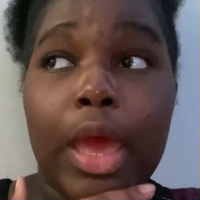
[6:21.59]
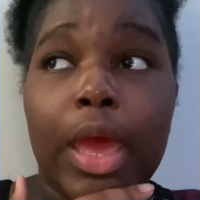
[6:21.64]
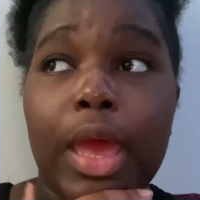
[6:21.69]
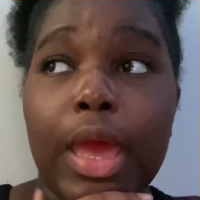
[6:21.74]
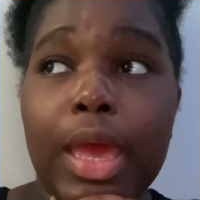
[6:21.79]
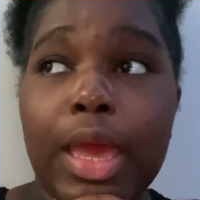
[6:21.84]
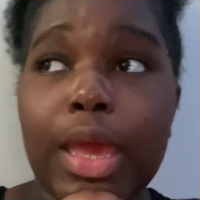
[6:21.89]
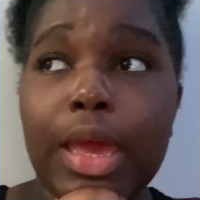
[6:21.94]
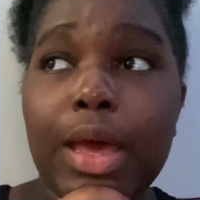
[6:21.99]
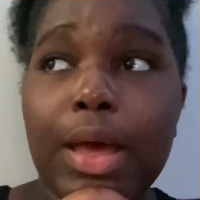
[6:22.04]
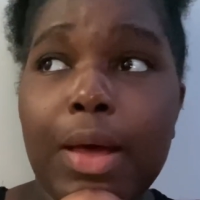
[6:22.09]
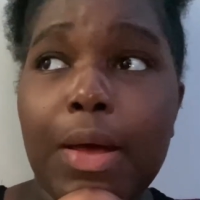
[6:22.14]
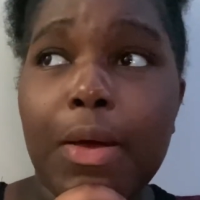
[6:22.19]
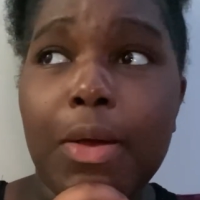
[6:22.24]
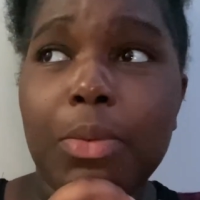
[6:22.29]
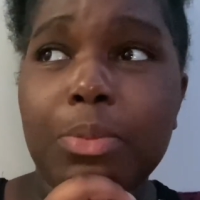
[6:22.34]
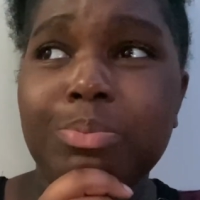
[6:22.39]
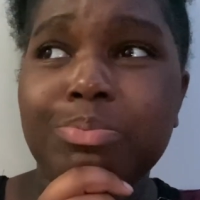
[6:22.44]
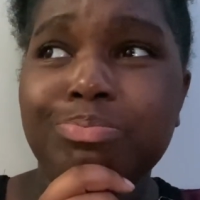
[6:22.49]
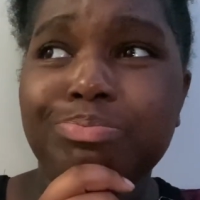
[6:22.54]

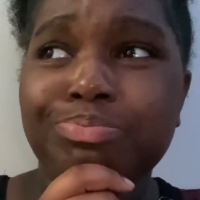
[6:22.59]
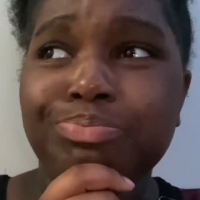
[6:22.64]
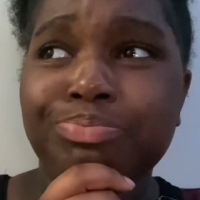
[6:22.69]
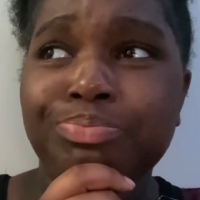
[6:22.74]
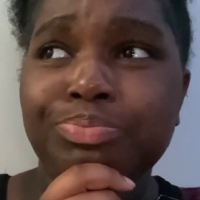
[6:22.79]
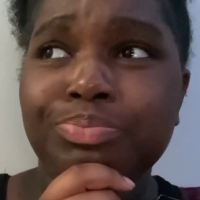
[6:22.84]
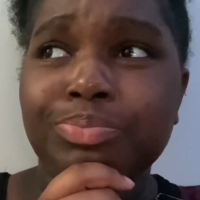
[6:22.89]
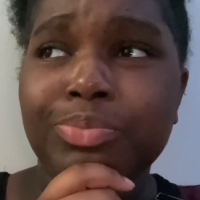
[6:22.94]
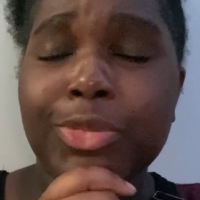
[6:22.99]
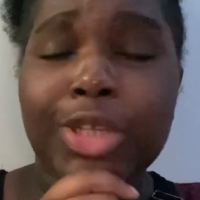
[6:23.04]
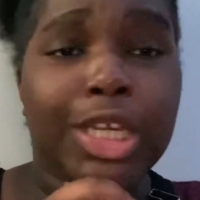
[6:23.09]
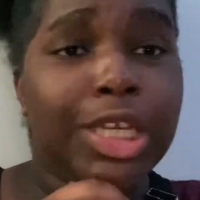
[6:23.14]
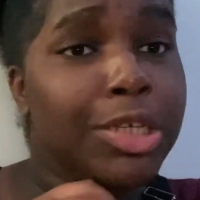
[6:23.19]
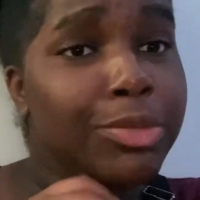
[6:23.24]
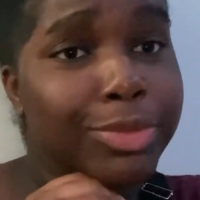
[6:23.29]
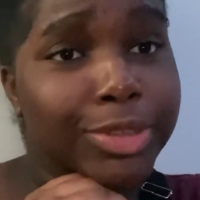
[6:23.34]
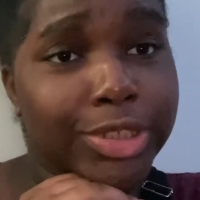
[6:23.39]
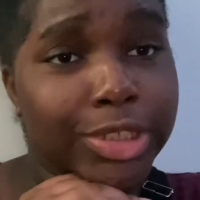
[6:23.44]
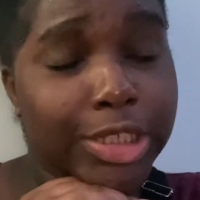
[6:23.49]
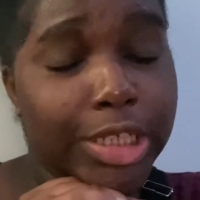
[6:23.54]
and he
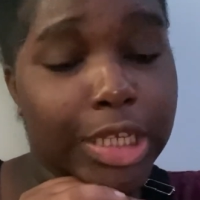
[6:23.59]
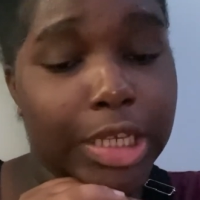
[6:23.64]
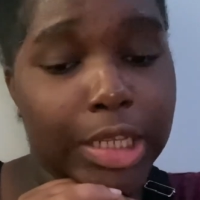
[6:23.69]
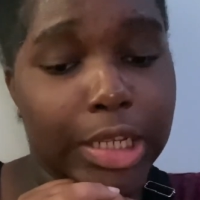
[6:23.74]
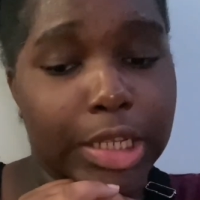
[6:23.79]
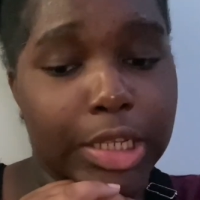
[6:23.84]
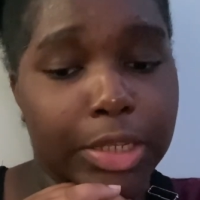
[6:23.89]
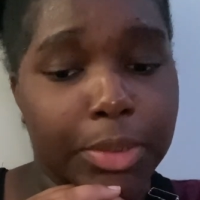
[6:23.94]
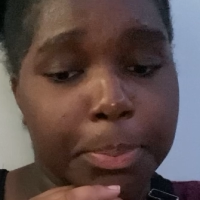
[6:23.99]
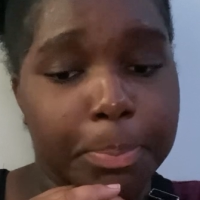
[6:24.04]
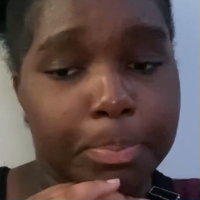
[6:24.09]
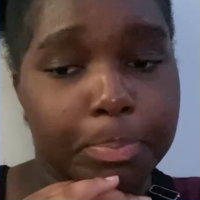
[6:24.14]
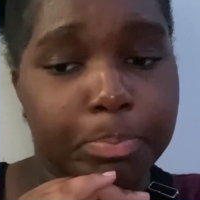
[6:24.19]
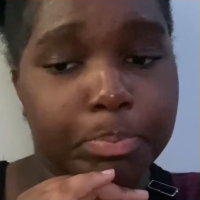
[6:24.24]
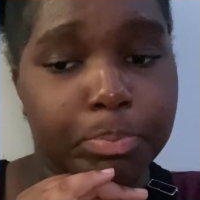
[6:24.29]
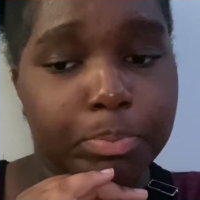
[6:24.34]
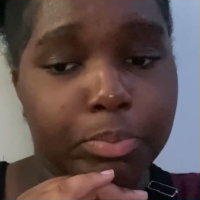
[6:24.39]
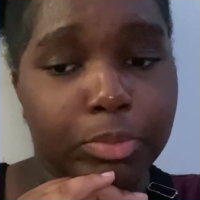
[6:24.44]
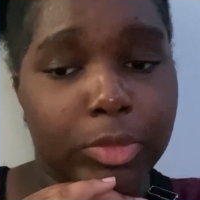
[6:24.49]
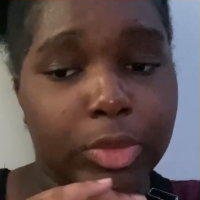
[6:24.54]
was cheating.
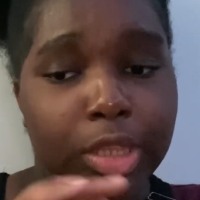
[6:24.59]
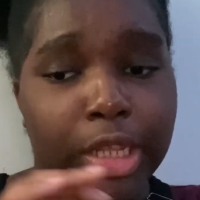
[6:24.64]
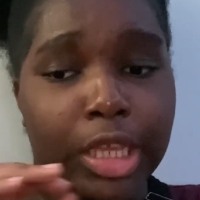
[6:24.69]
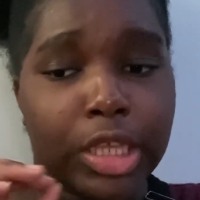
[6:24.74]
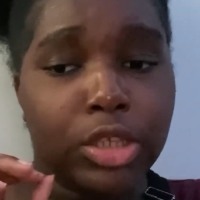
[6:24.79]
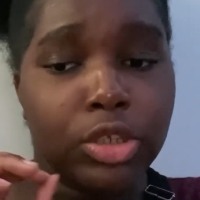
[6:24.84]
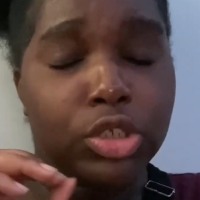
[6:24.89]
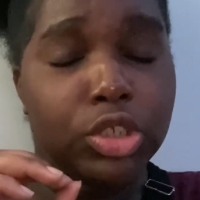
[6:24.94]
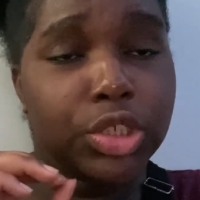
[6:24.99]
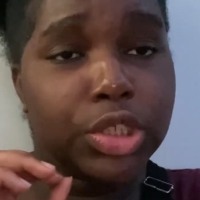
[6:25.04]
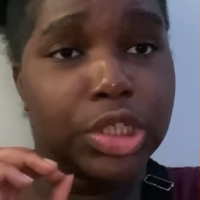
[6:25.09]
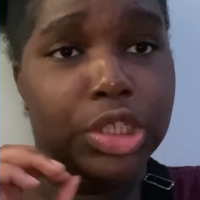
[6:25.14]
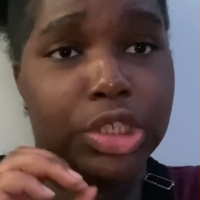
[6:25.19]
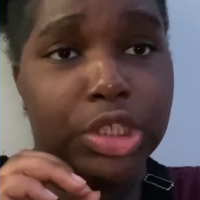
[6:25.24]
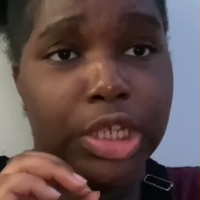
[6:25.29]
They usually